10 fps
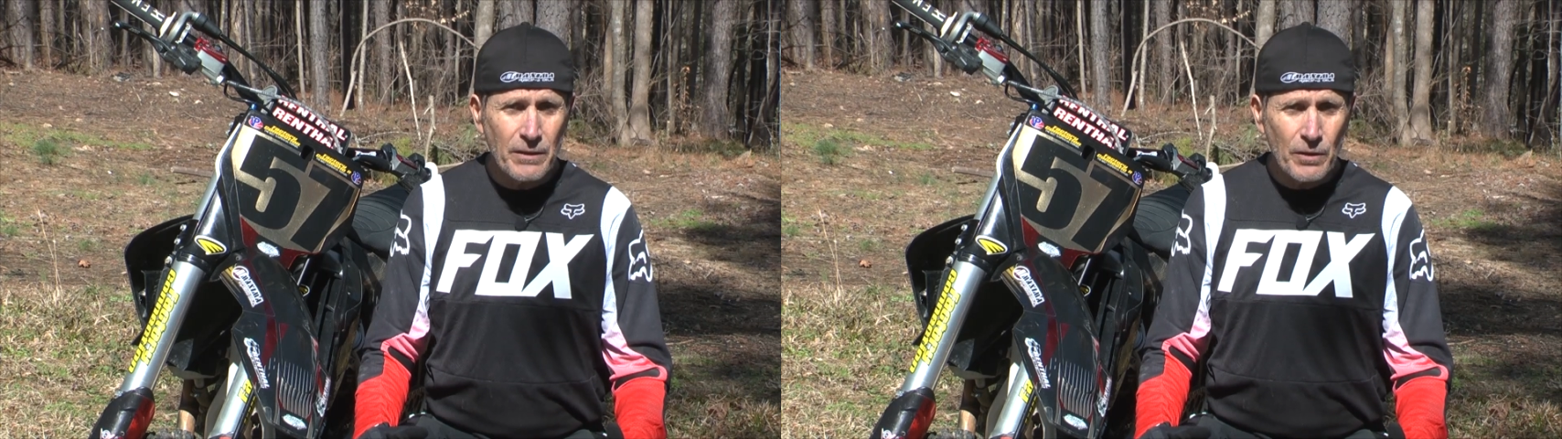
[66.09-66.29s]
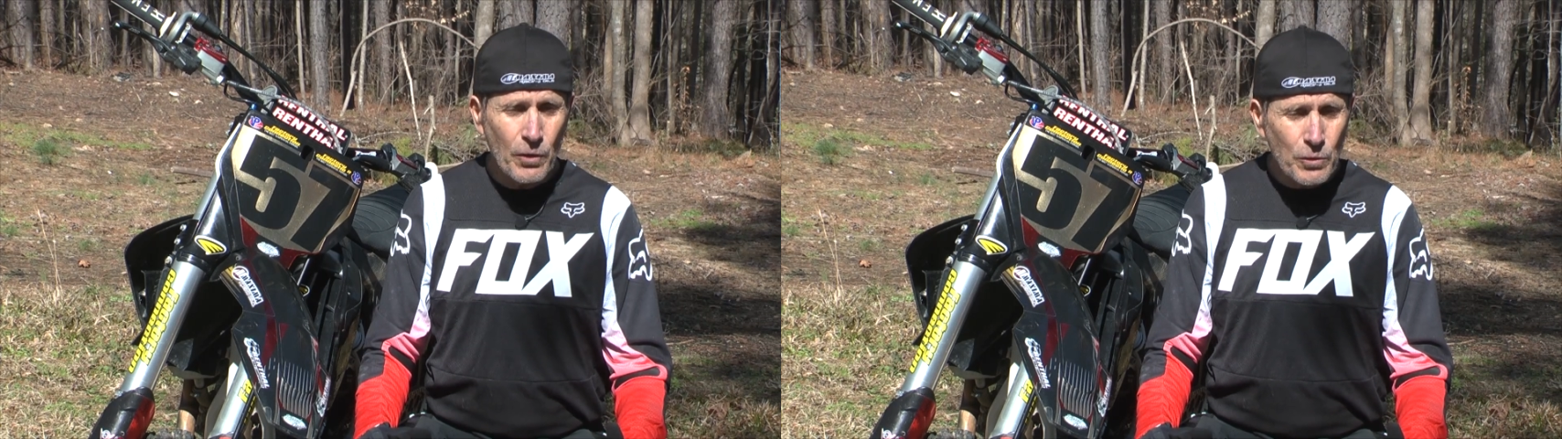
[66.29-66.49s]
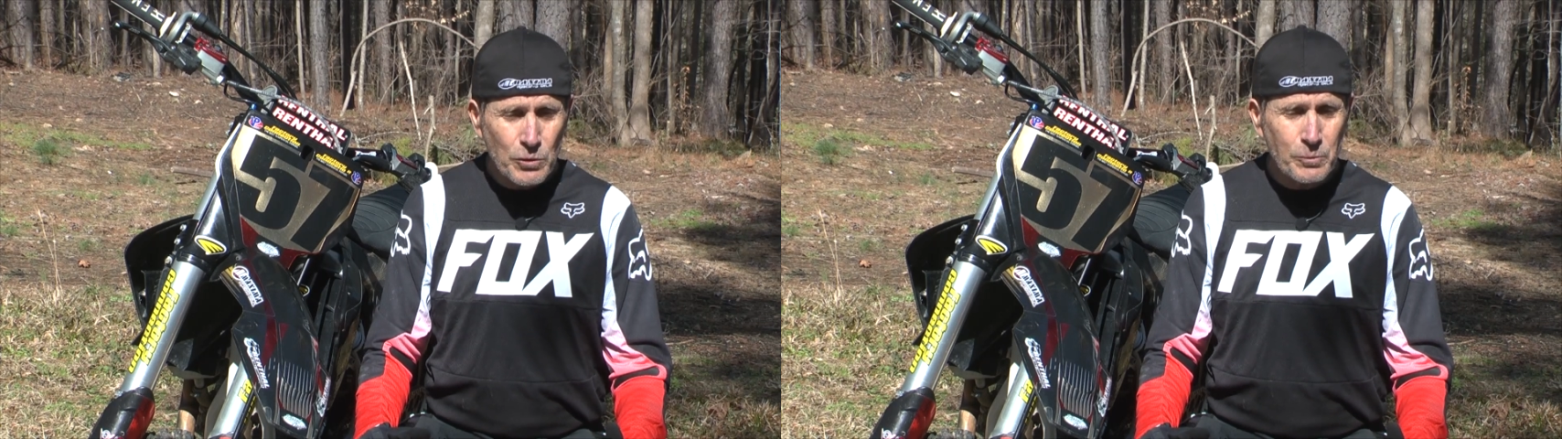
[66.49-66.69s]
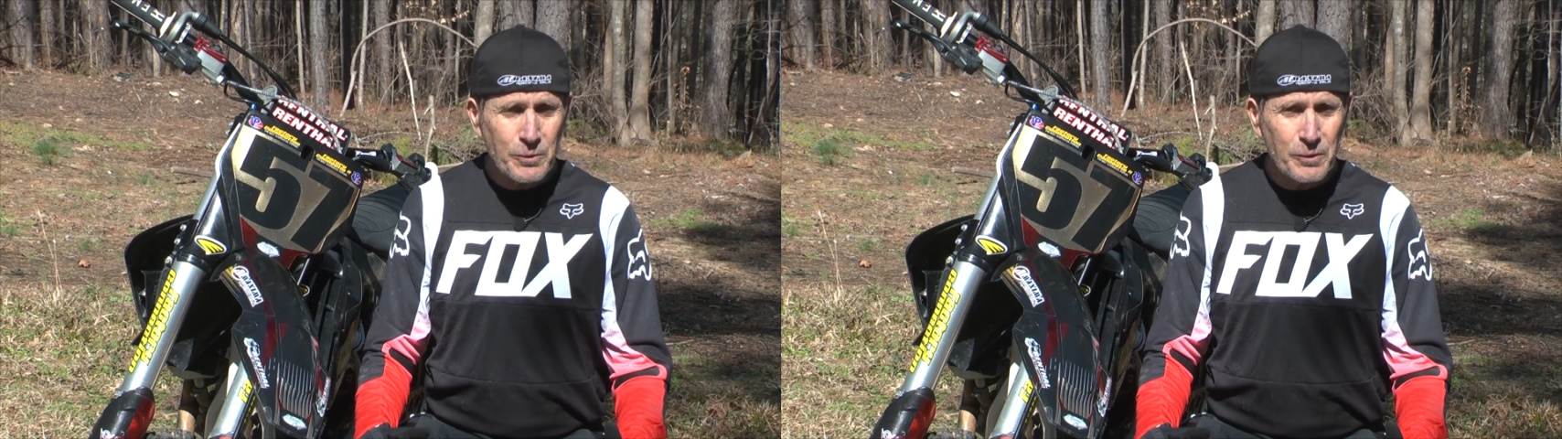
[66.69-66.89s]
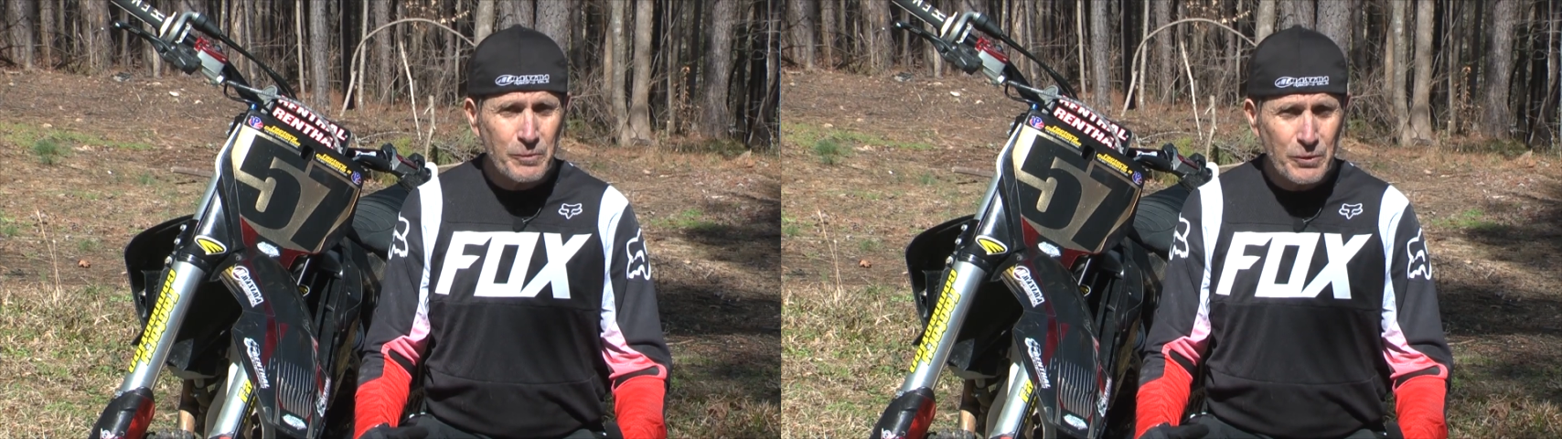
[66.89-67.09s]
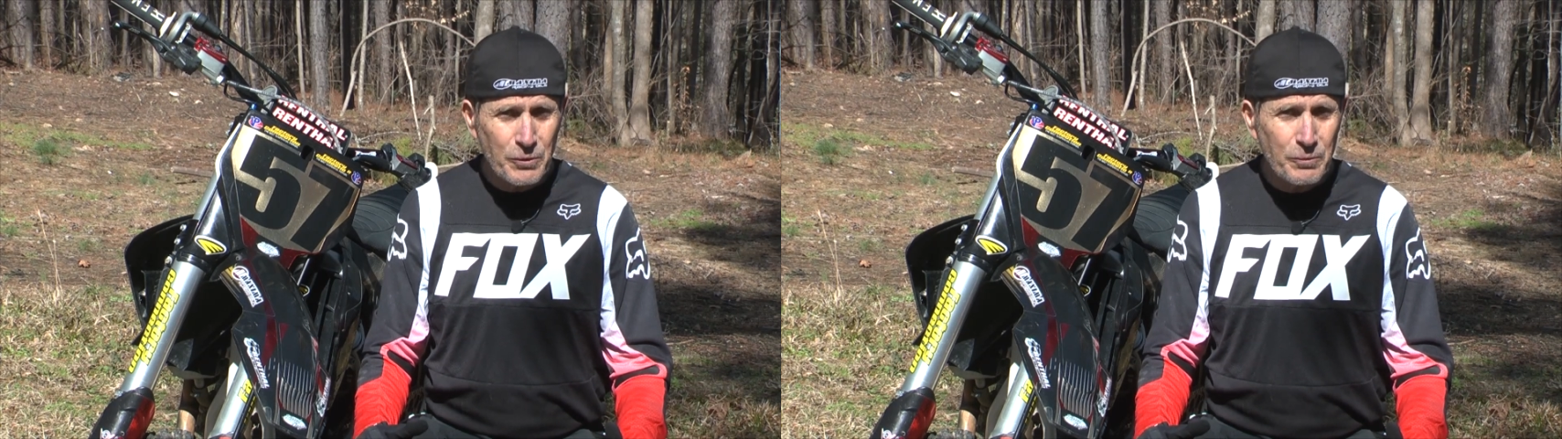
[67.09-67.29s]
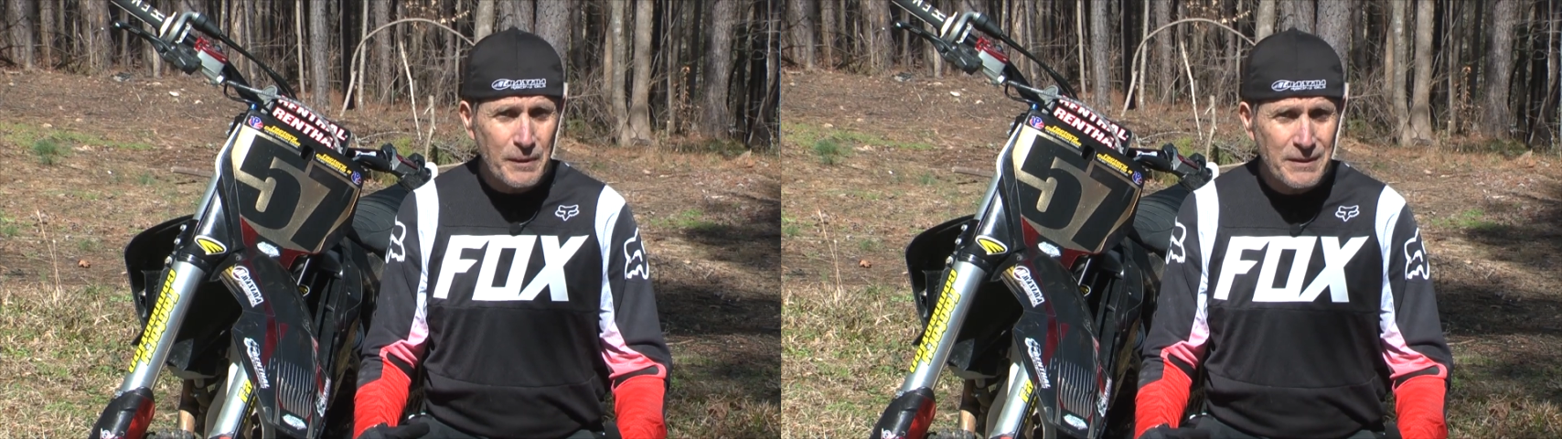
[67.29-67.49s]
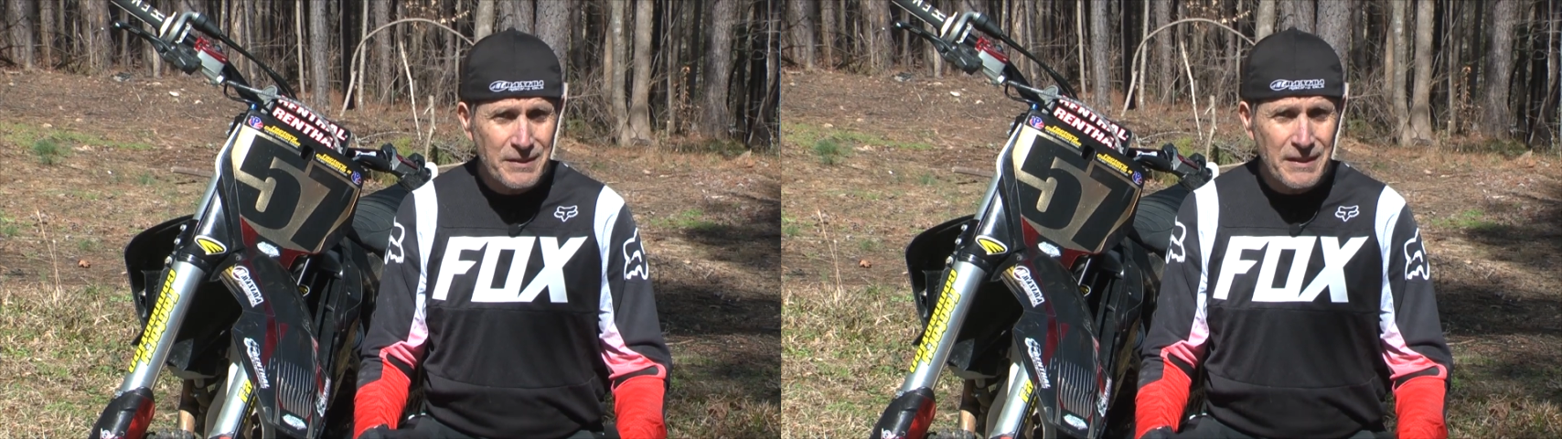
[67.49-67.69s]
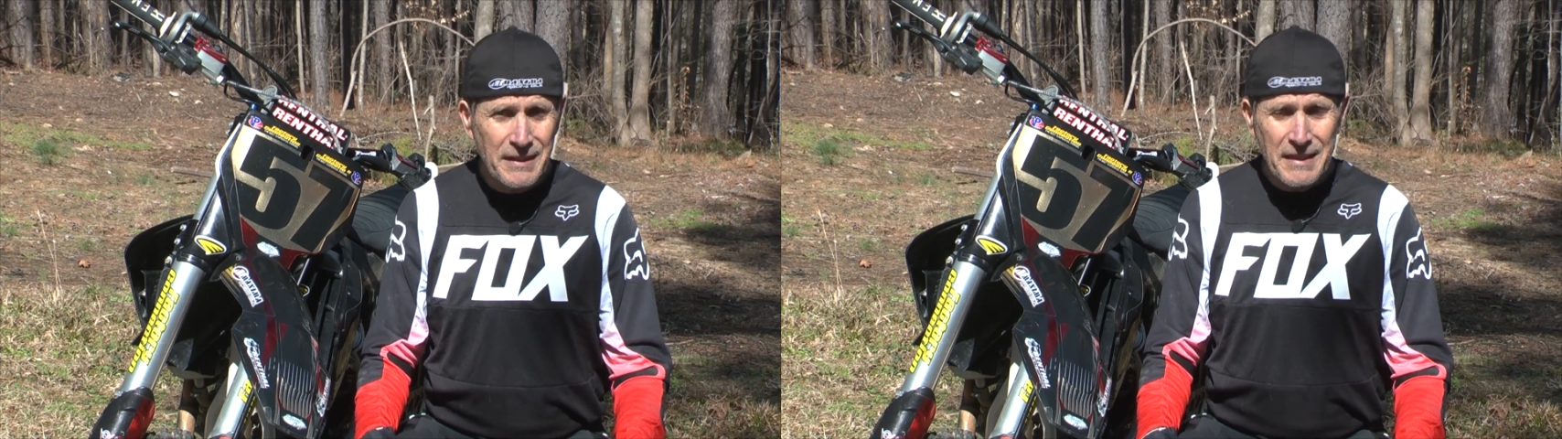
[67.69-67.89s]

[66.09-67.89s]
noticeable improvements.